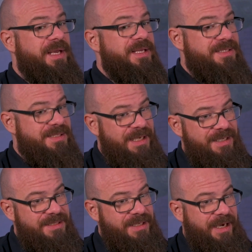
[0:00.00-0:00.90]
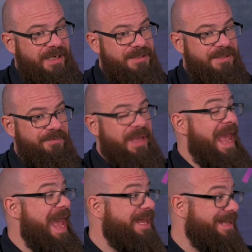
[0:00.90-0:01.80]
CSAT,
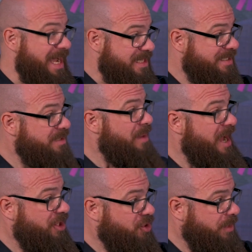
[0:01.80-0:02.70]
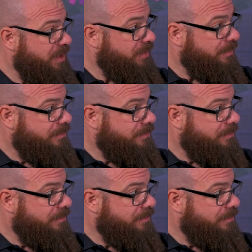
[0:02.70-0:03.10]
and asset management.